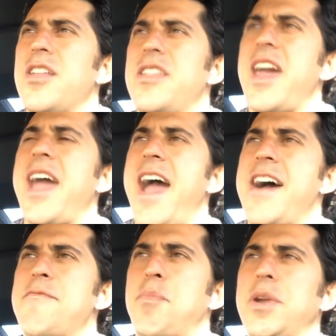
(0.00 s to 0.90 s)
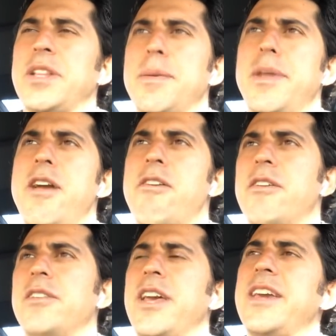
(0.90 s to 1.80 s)
They have
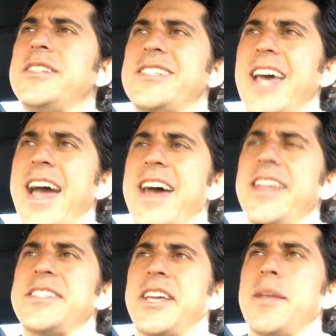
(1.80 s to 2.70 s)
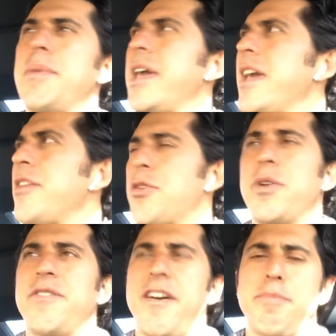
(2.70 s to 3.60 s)
preliminarily said it's going to be
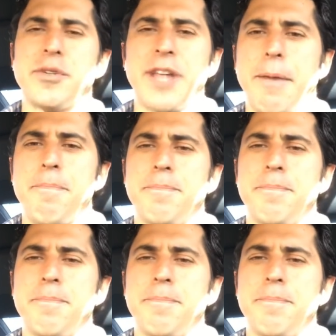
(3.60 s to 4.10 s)
35%.